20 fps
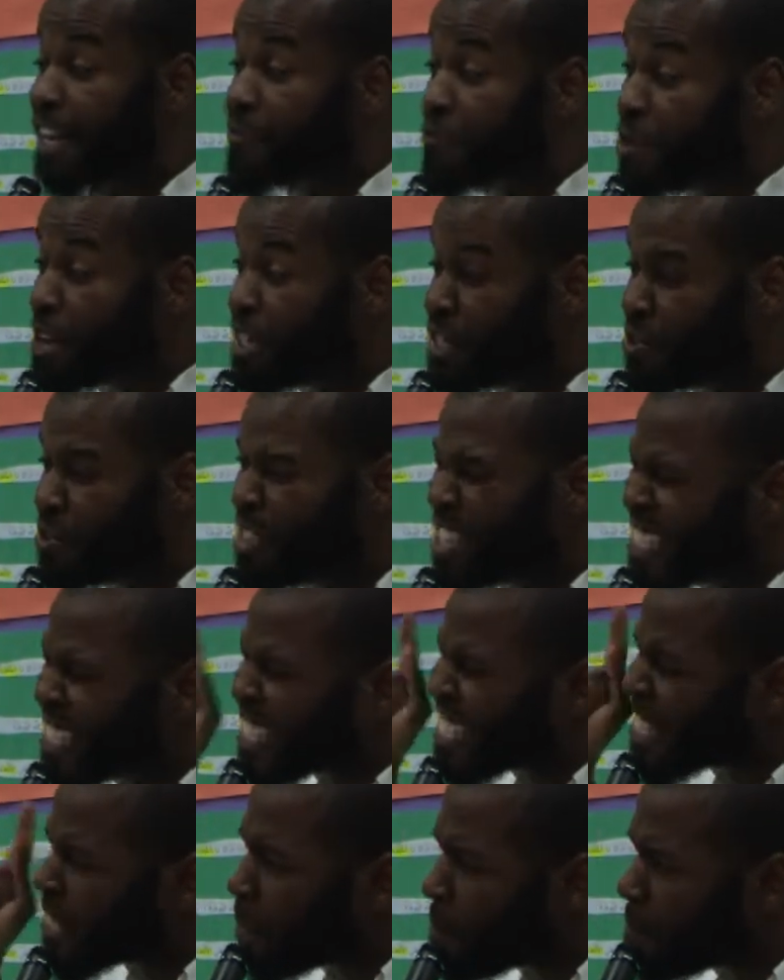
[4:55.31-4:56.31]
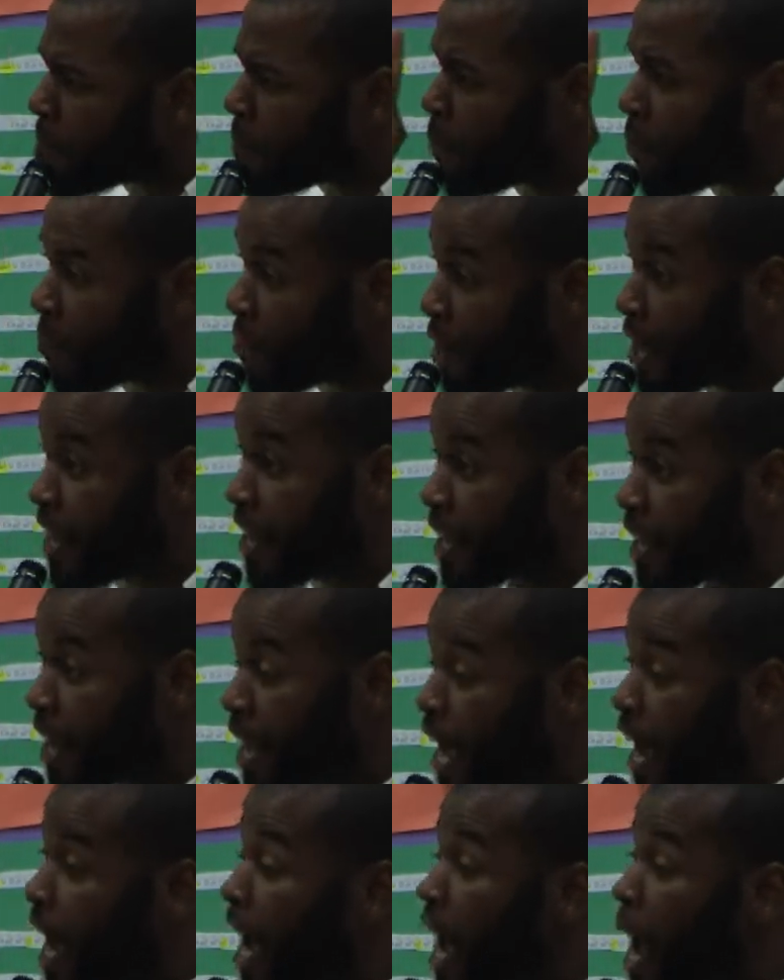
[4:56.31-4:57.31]
And if we do this simple thing,
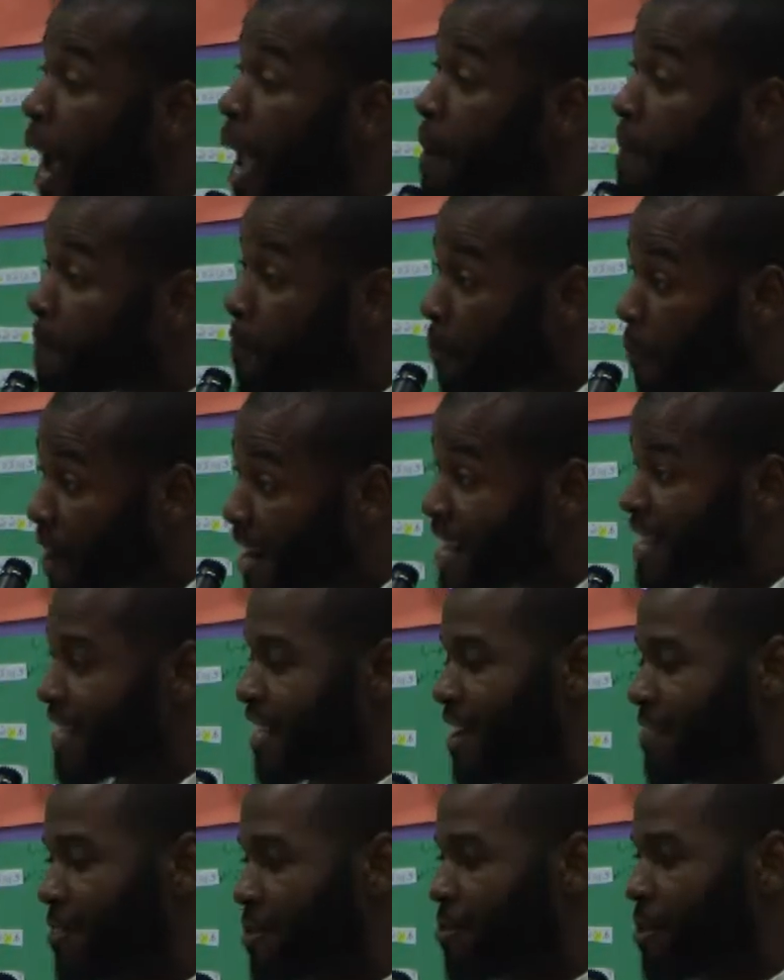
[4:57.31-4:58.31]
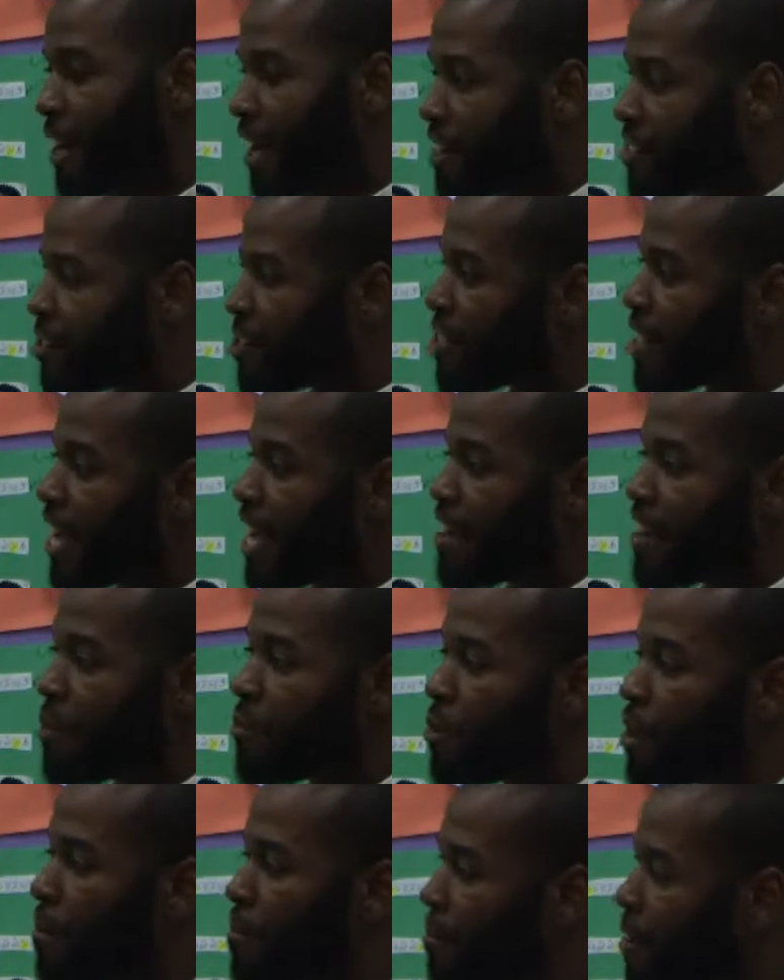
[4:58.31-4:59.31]
Embrace everyone. Understand that
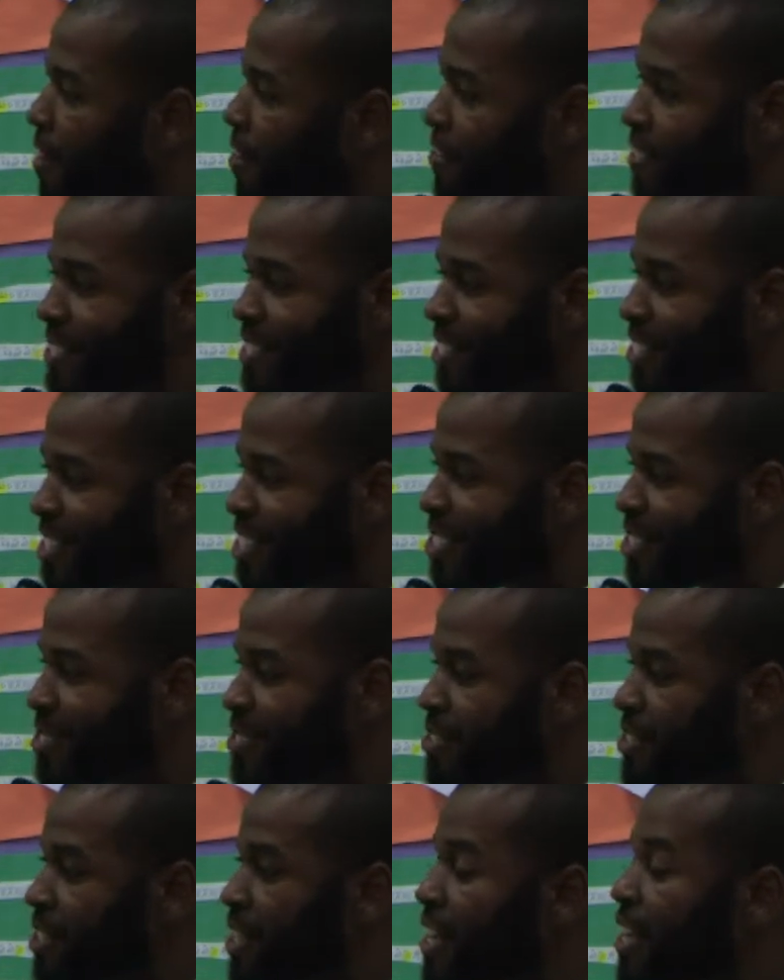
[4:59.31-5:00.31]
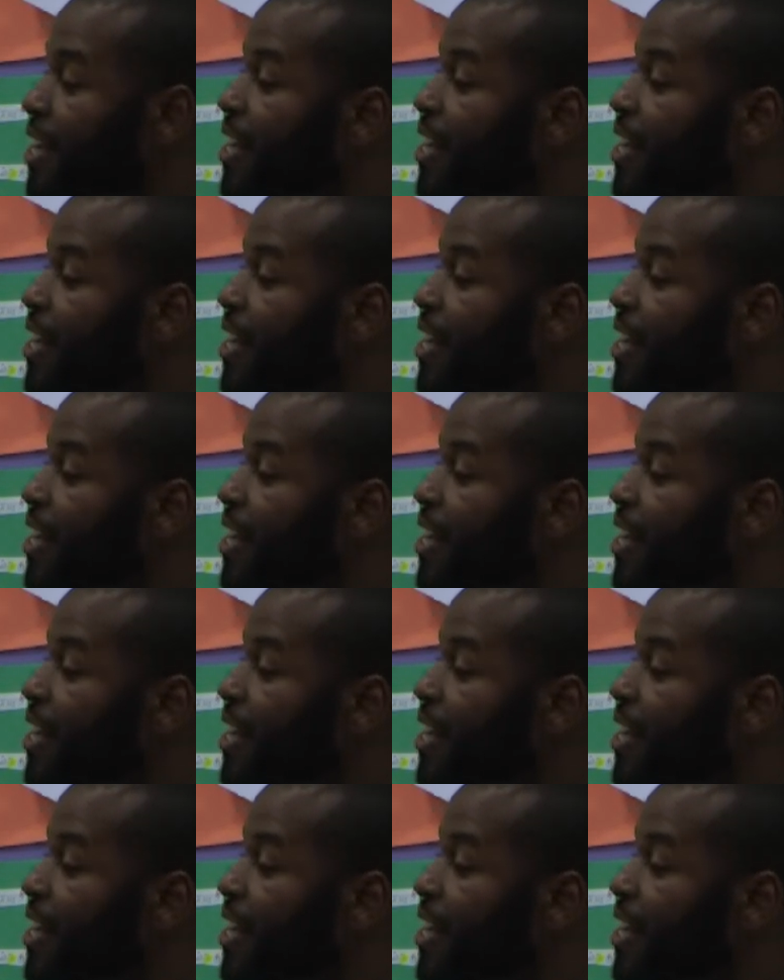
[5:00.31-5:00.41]
we're brothers and sisters.